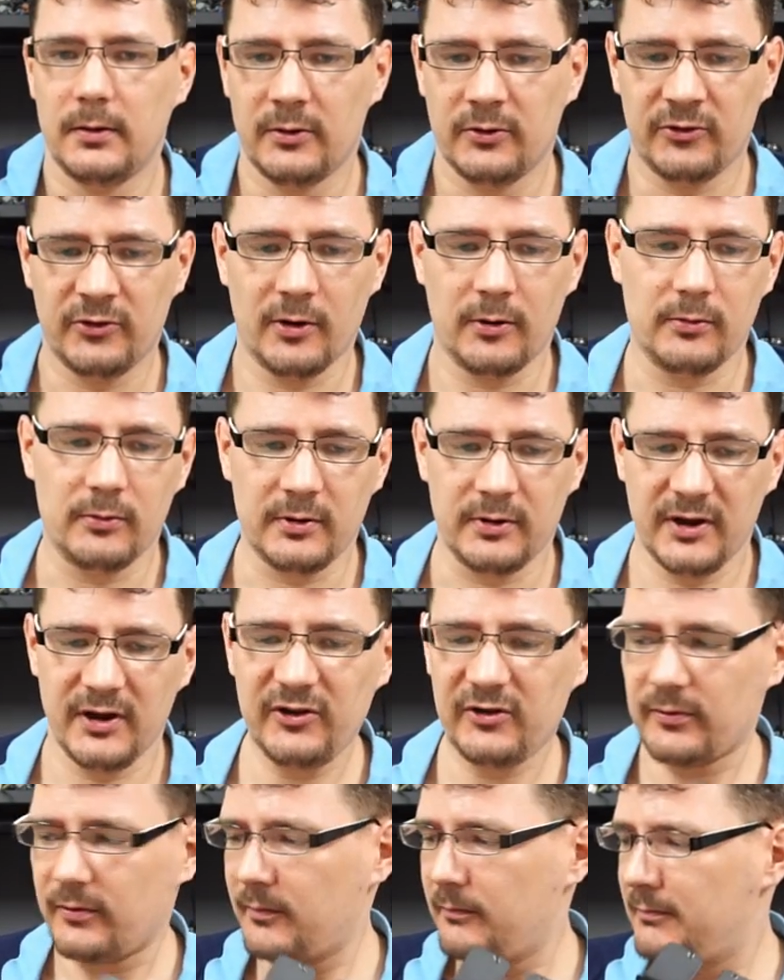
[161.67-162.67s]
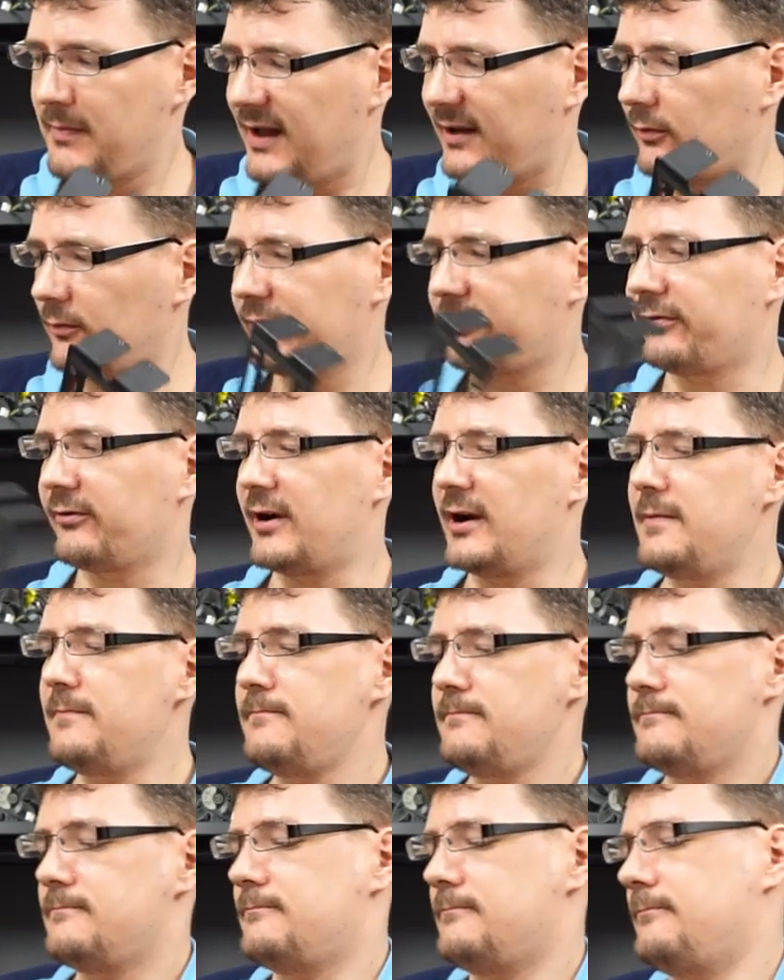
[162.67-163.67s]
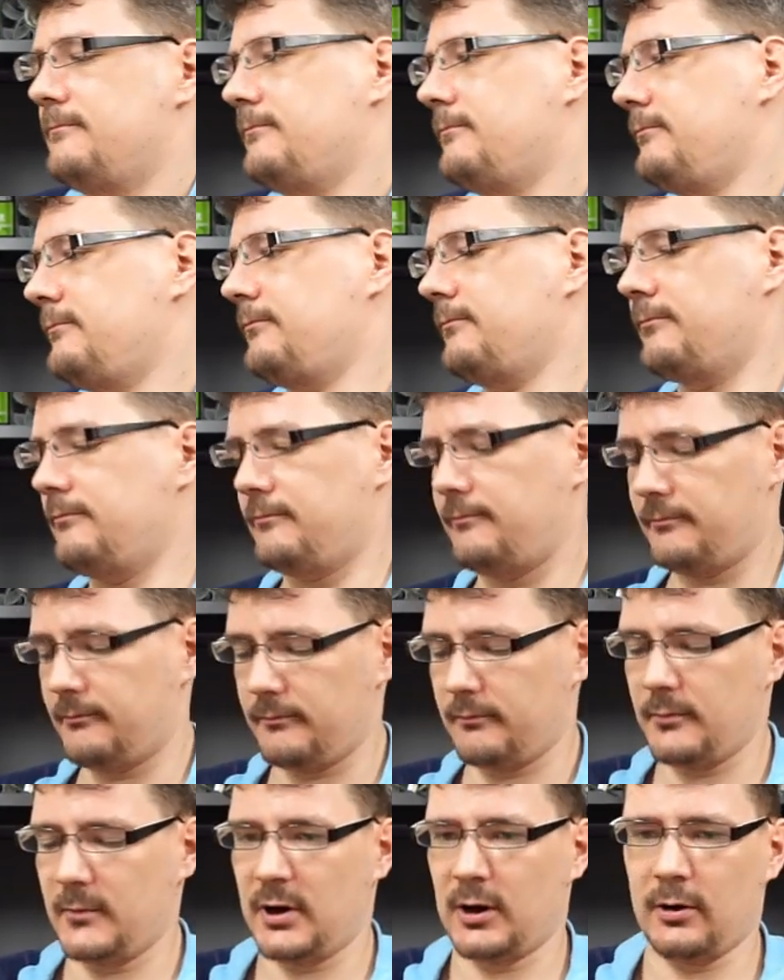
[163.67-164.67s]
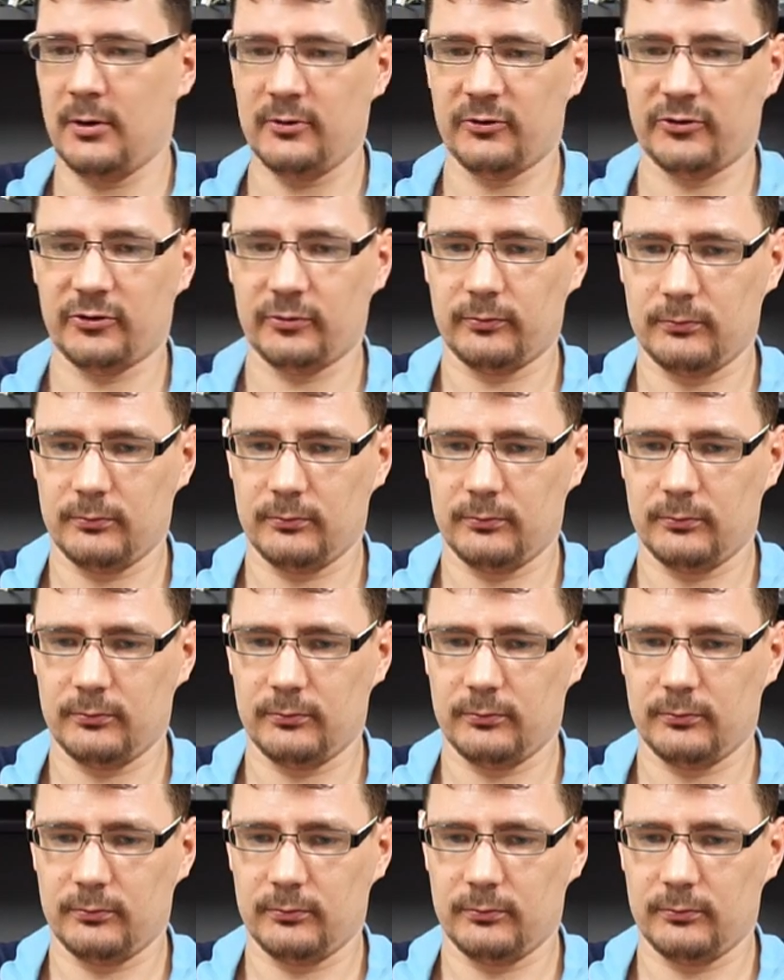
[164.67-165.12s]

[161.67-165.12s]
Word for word: So this metal frame goes